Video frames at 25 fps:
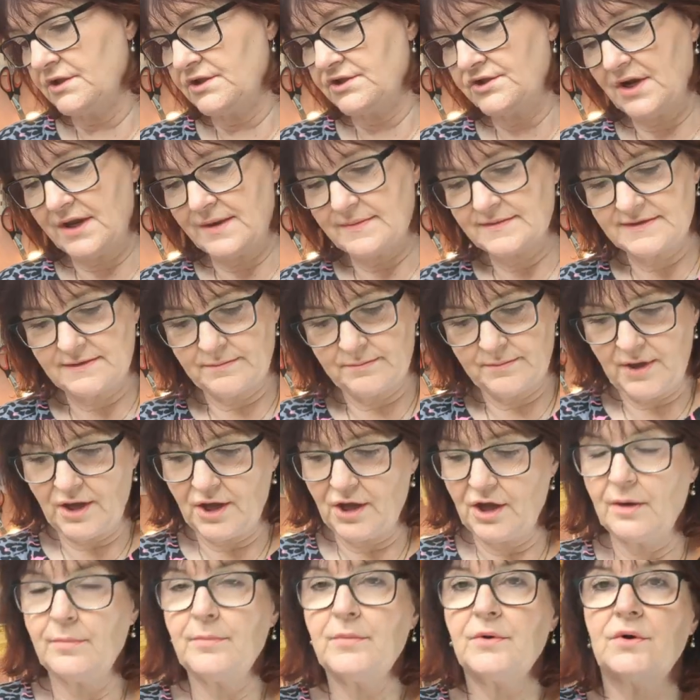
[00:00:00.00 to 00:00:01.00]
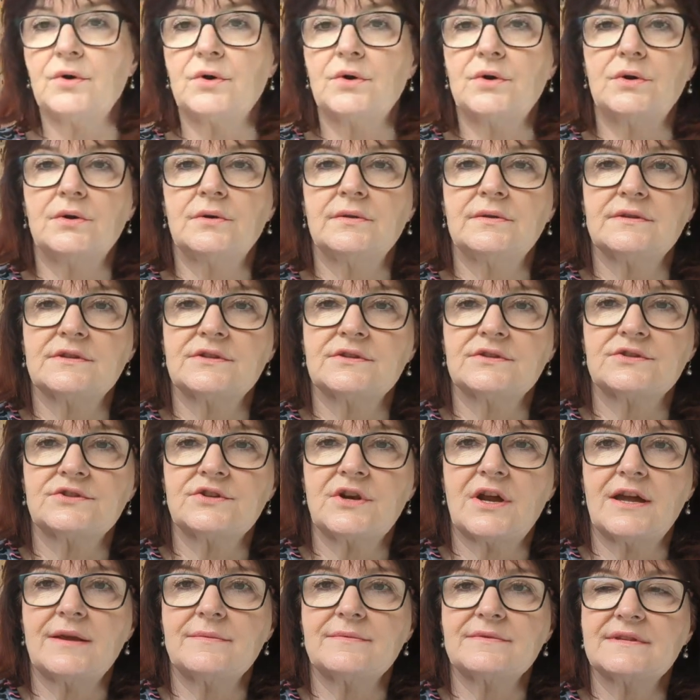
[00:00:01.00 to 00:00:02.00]
Stripes in purple,
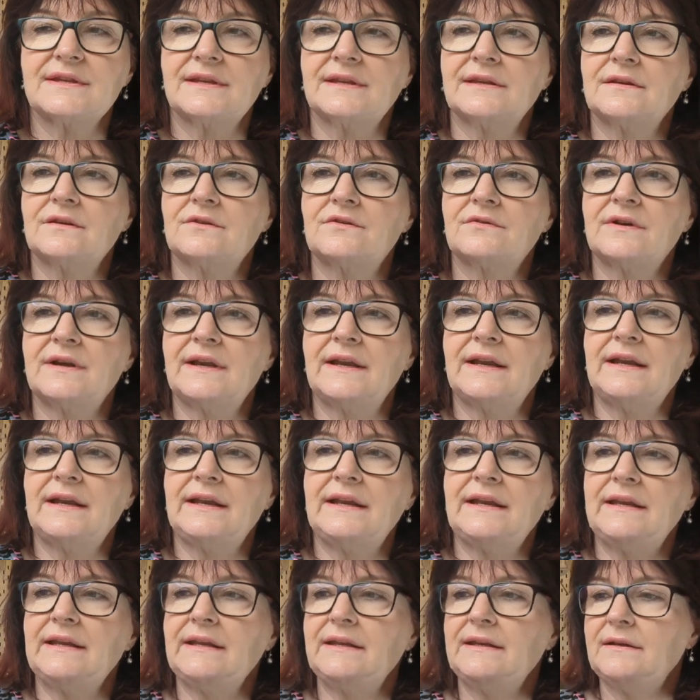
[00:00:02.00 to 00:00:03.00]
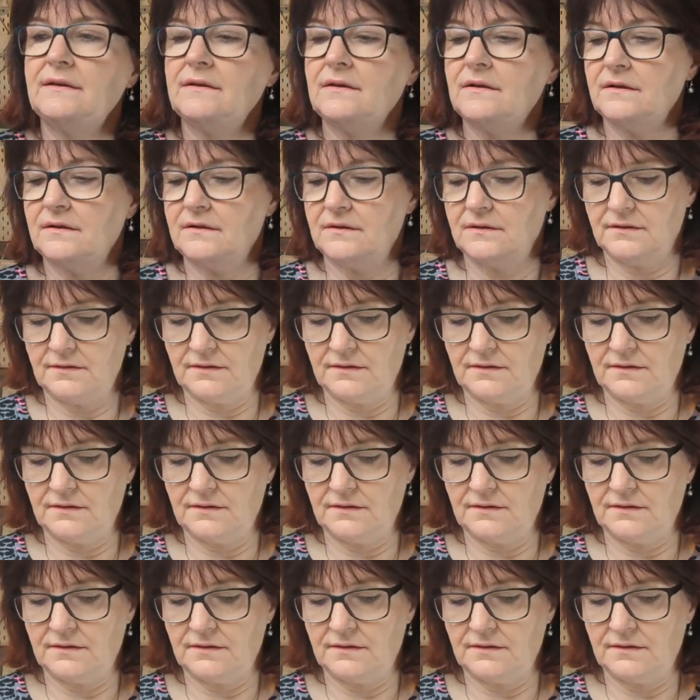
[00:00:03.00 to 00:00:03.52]
stripes in green,